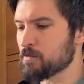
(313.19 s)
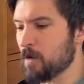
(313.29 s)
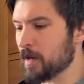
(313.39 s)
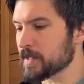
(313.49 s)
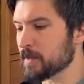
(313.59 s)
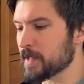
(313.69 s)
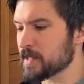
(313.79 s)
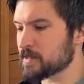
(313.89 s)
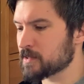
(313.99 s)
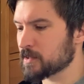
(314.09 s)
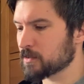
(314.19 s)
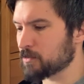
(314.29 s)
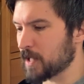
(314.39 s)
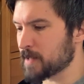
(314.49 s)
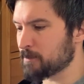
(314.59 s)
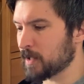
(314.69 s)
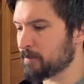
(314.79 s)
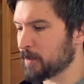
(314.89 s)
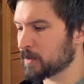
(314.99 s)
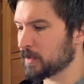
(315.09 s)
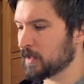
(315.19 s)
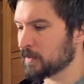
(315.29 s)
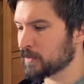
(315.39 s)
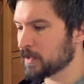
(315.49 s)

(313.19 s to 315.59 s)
Right you is, cried the blood bottler.